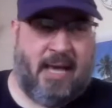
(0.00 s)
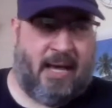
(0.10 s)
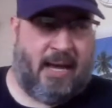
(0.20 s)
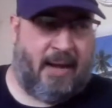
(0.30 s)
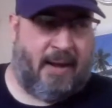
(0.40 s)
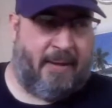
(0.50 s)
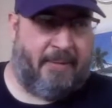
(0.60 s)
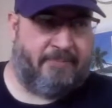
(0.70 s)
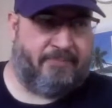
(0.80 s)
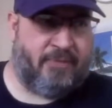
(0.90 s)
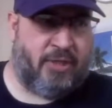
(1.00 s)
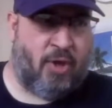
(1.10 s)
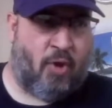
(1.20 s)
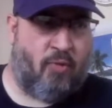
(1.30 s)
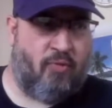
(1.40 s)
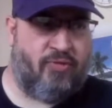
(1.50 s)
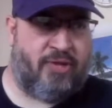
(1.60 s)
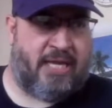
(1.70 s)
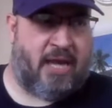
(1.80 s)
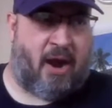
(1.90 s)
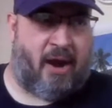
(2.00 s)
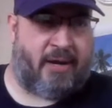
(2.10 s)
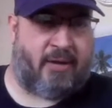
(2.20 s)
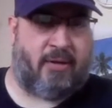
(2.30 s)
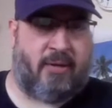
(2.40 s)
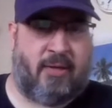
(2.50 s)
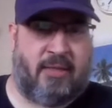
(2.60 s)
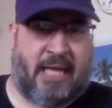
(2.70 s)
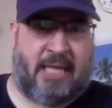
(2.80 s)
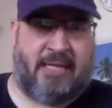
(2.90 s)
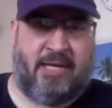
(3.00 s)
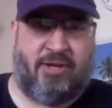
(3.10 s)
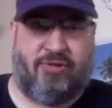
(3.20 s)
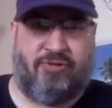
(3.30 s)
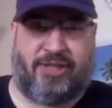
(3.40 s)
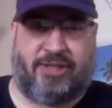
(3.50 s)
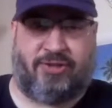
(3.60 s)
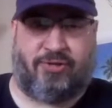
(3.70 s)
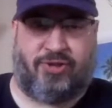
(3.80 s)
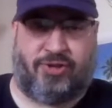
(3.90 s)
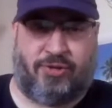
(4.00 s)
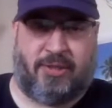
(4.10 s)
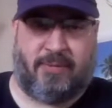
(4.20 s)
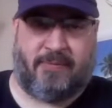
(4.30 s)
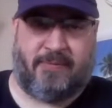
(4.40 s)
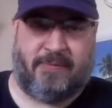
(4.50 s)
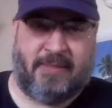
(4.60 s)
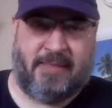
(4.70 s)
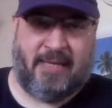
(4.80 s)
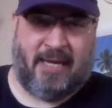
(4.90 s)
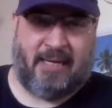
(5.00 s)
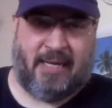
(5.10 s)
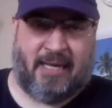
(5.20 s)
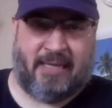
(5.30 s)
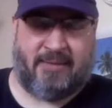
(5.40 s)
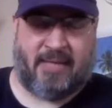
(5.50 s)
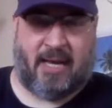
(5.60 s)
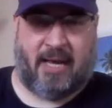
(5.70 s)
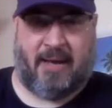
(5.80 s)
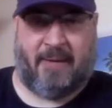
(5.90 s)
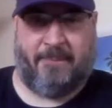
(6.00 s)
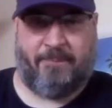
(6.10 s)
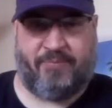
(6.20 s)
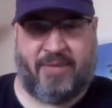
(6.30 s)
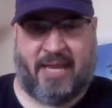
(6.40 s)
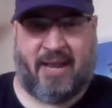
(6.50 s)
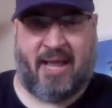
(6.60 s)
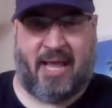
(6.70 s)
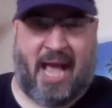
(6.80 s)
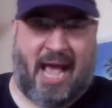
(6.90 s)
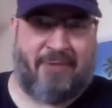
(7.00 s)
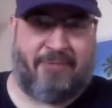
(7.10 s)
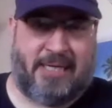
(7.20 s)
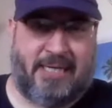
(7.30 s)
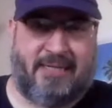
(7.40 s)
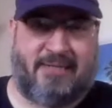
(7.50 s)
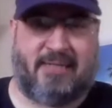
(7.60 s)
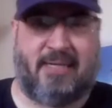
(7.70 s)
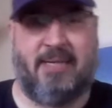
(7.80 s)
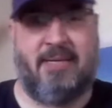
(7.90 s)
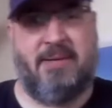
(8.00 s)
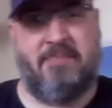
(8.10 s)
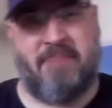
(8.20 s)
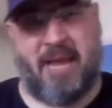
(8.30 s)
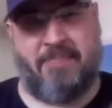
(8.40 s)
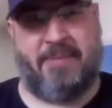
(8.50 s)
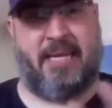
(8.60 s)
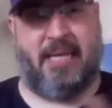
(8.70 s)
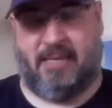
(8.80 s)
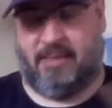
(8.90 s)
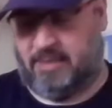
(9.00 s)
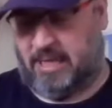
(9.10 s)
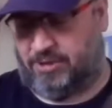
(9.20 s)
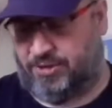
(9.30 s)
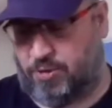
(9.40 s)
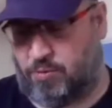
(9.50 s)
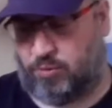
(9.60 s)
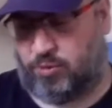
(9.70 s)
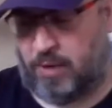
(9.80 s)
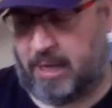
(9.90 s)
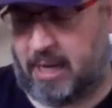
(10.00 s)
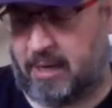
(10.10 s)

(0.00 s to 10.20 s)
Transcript: the arc that he uses to shoot, and the high release maybe needs to tweak a